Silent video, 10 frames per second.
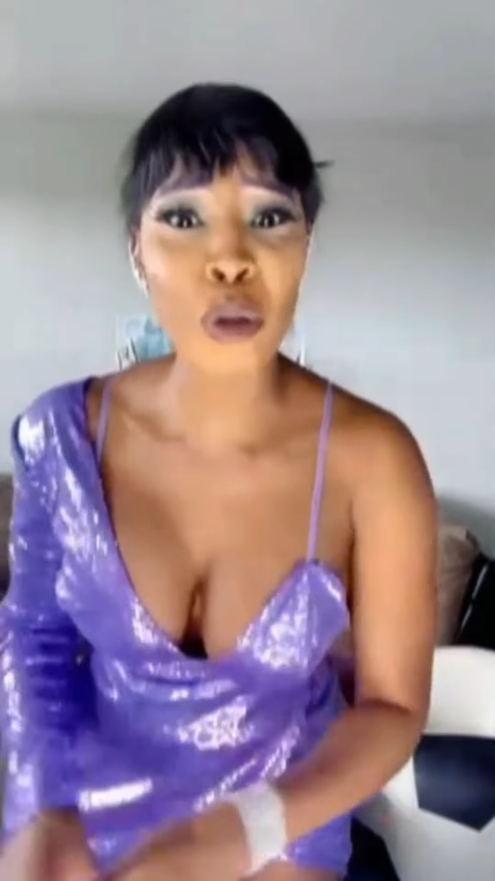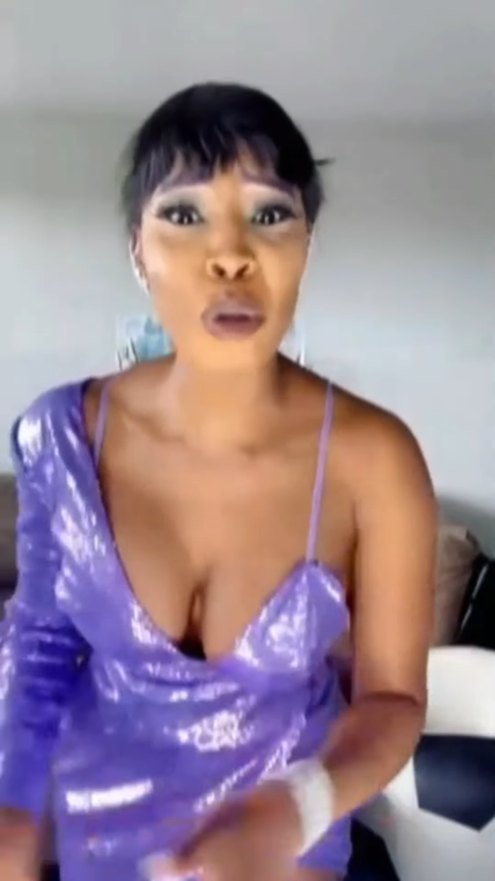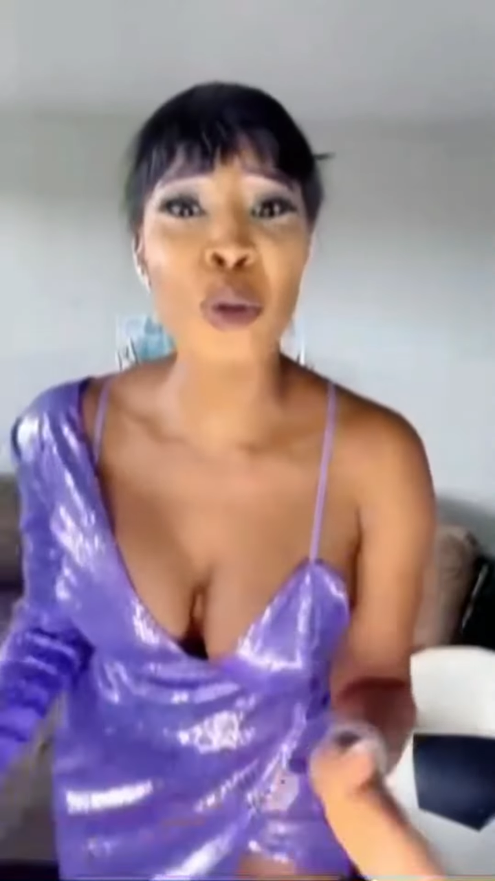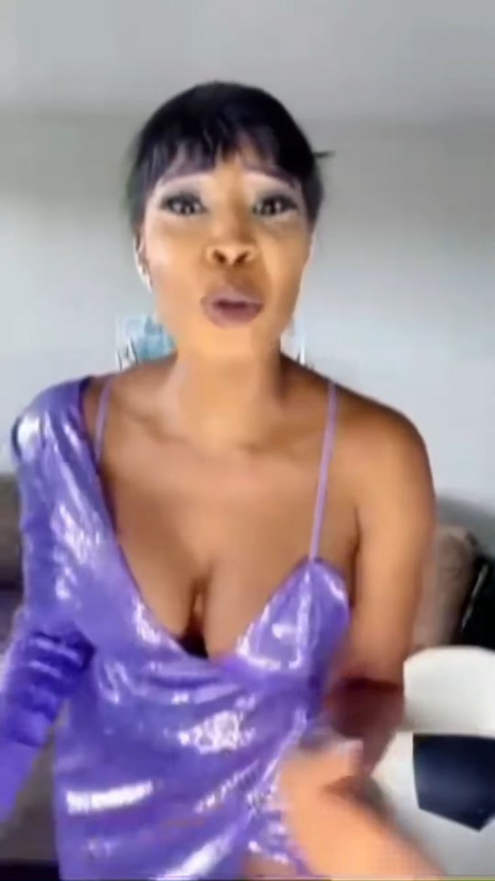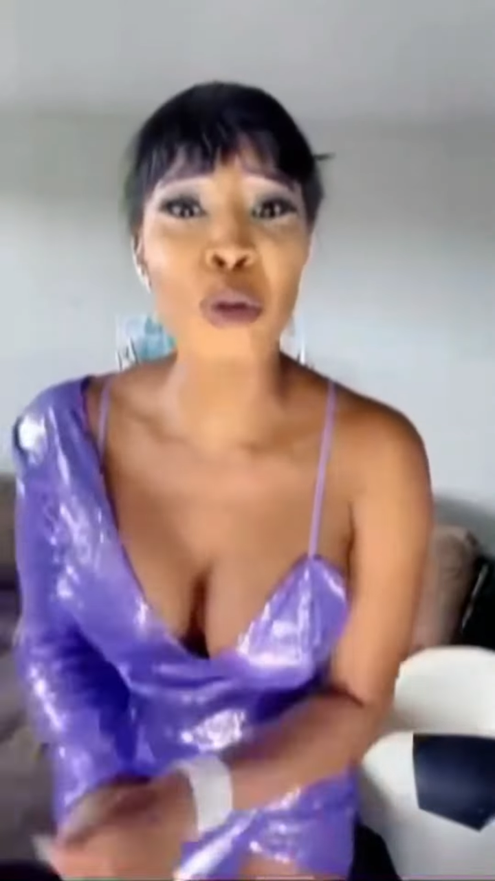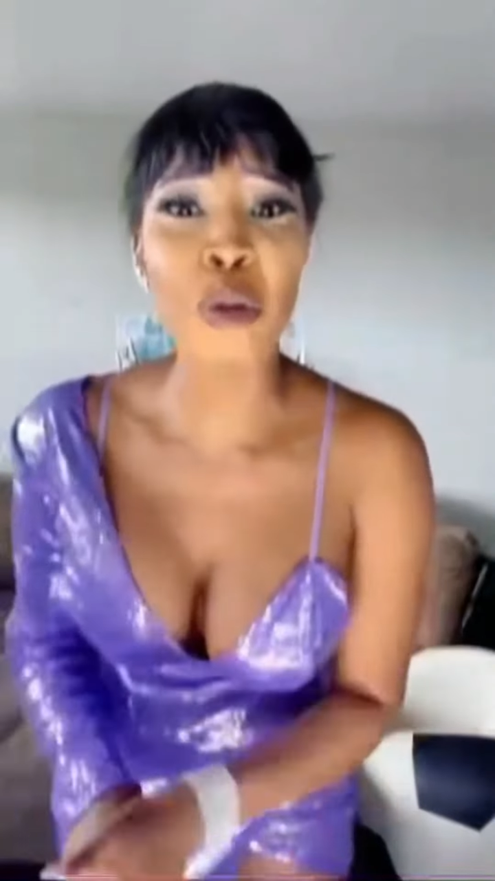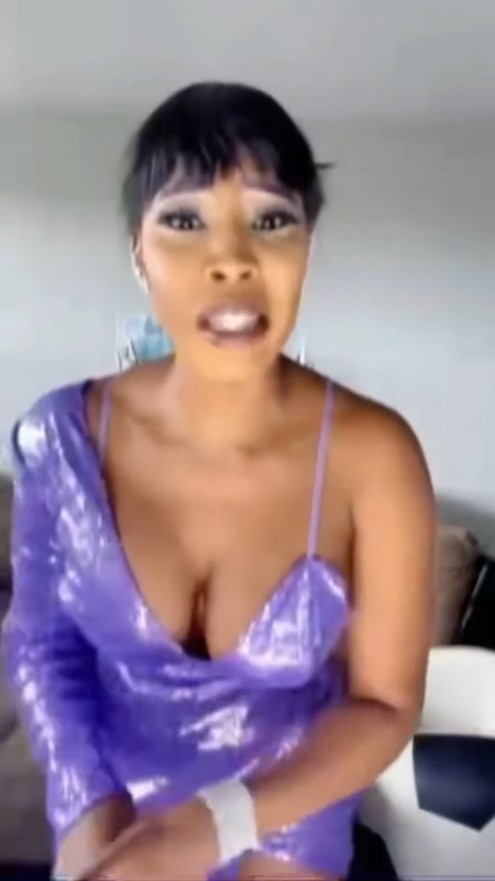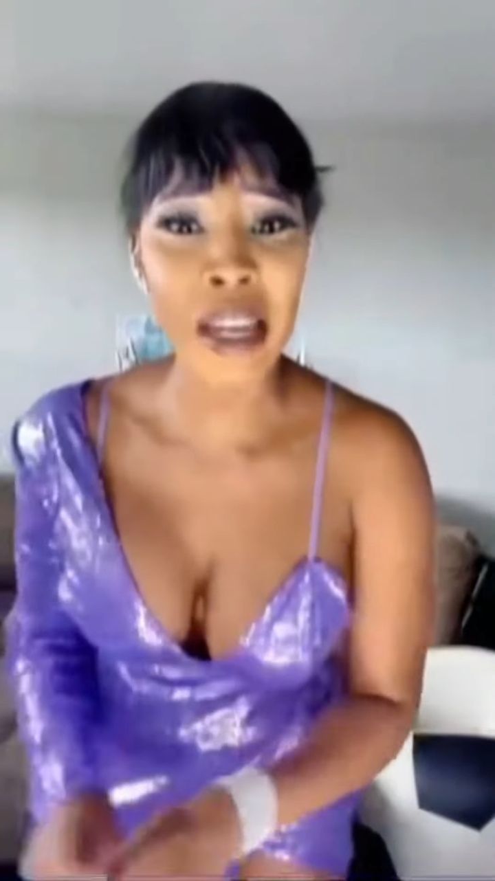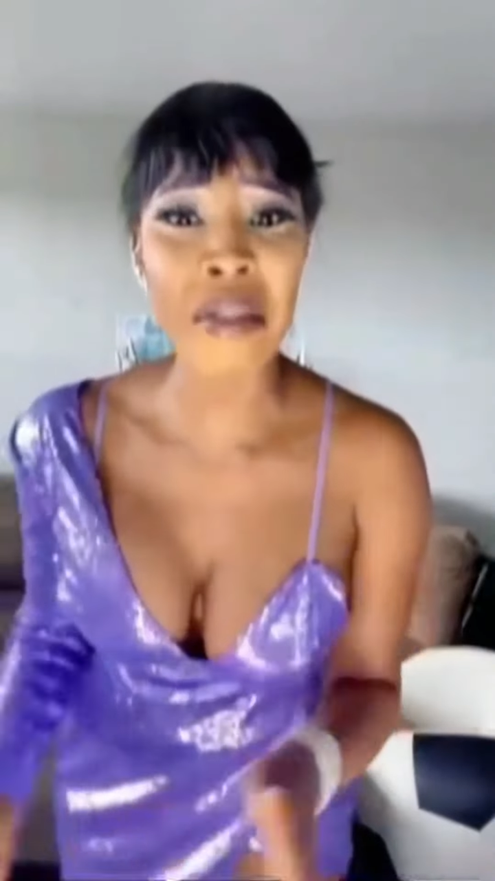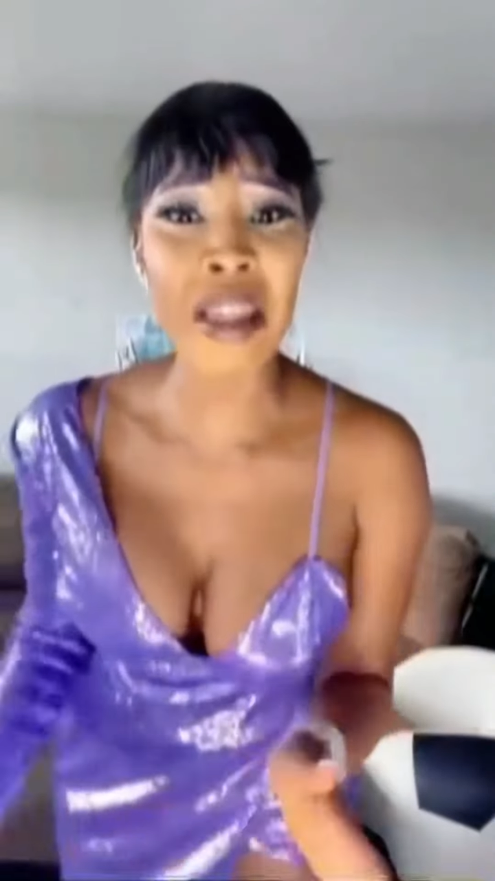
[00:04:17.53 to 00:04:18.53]
juju
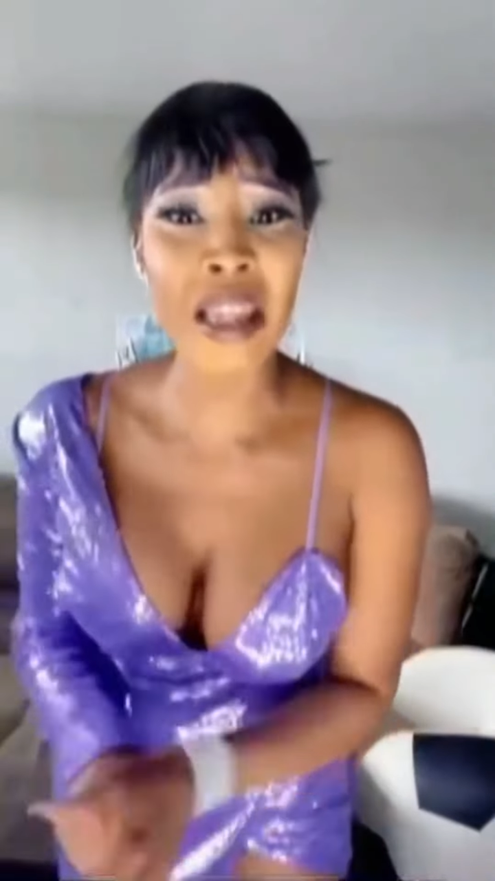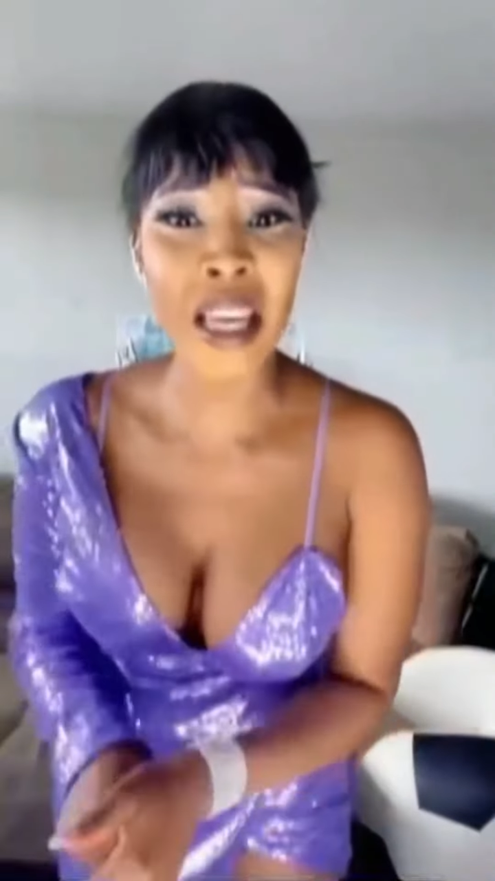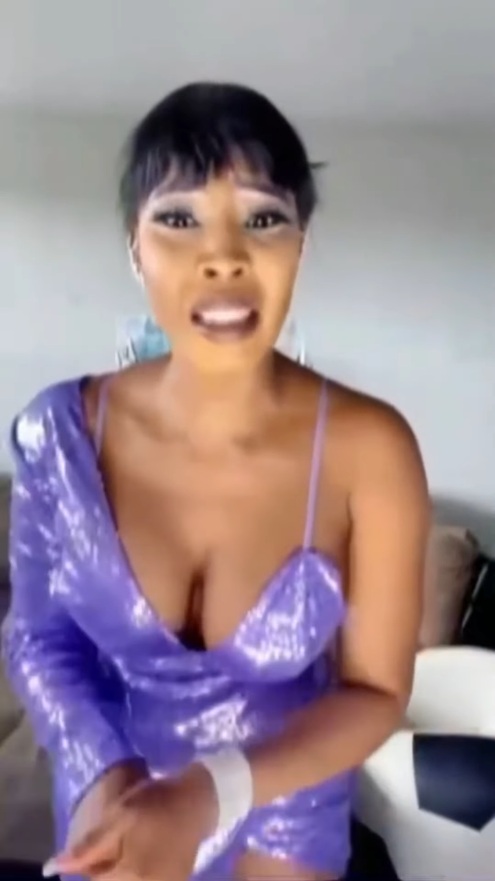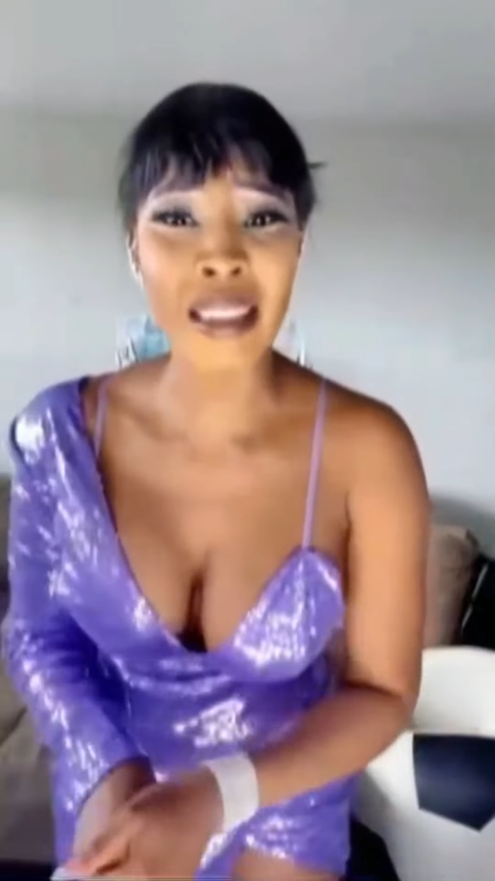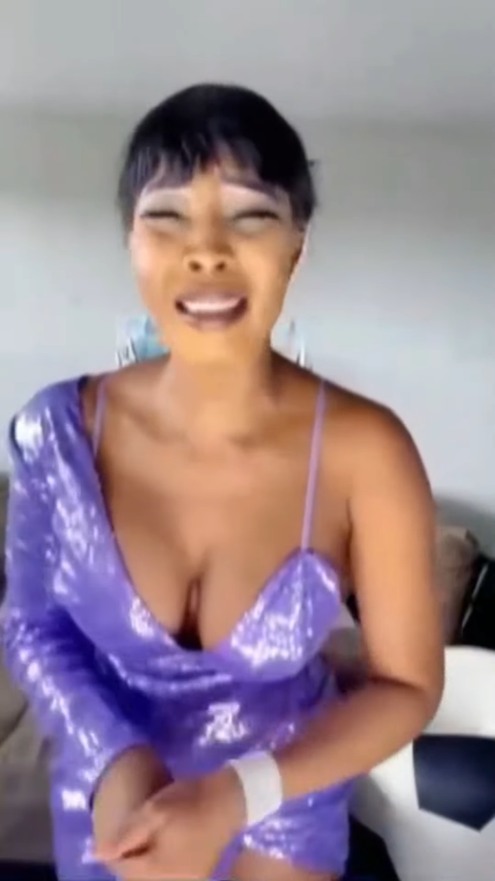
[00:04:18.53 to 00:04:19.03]
and everything.